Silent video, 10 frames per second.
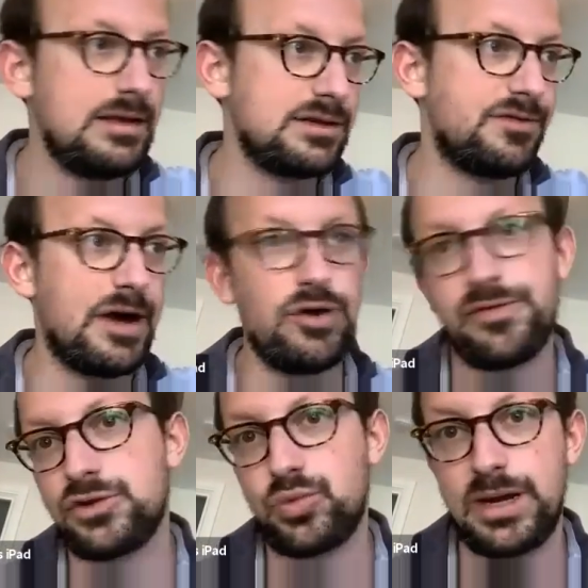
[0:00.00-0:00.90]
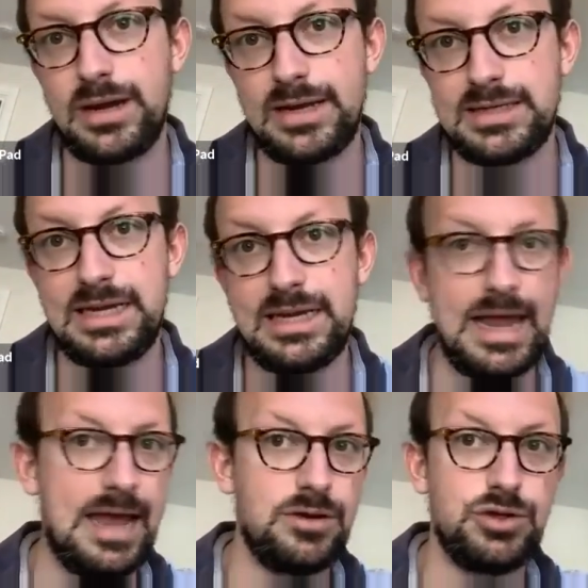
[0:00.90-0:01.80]
to file for 2019
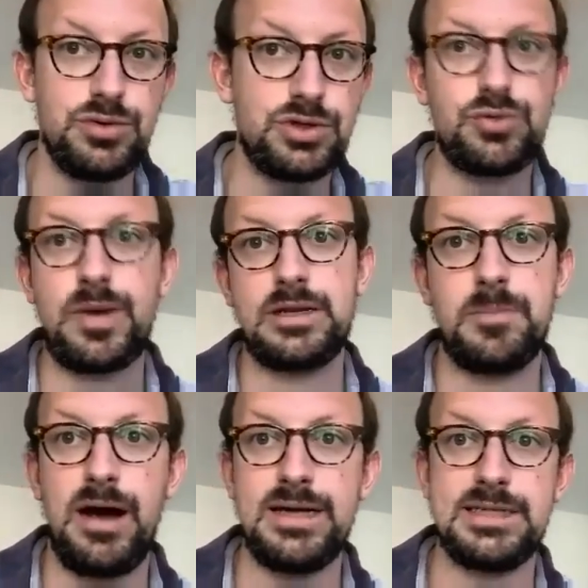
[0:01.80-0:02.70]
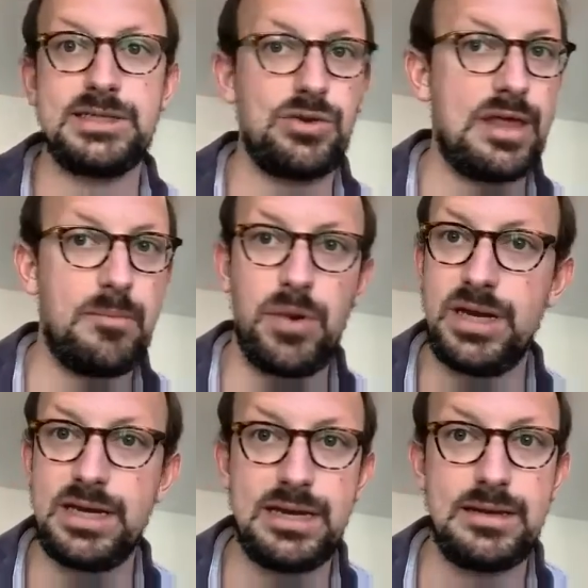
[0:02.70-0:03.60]
and do it direct deposit so that
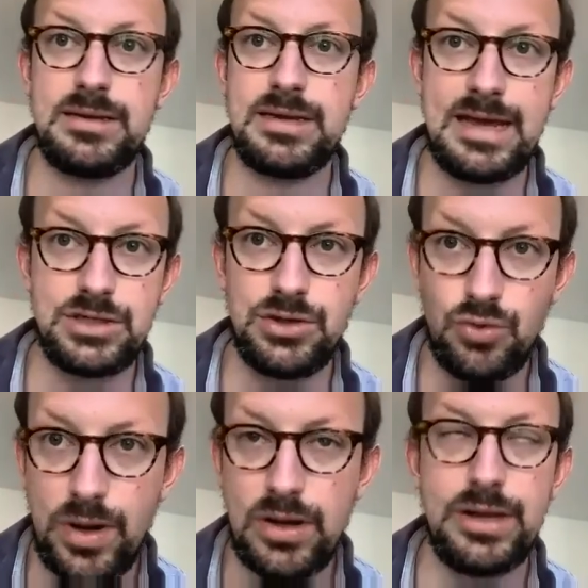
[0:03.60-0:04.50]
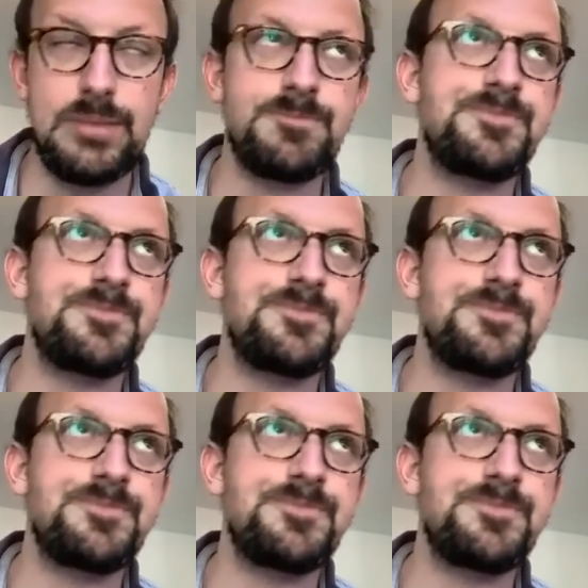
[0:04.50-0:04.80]
money can get to you quickly.